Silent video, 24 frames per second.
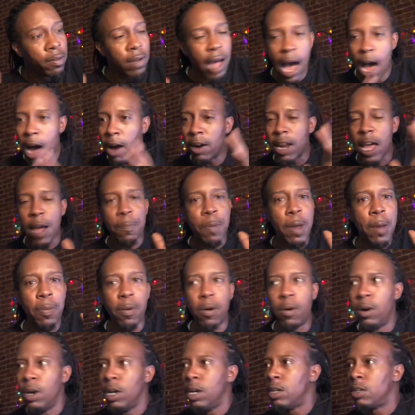I don't let
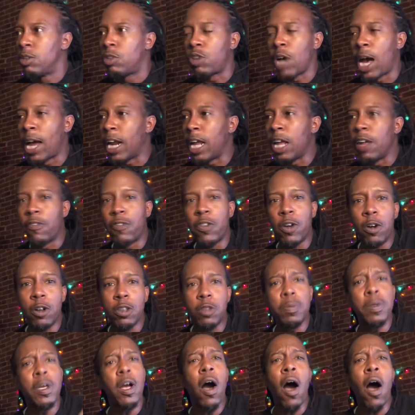people try to influence me.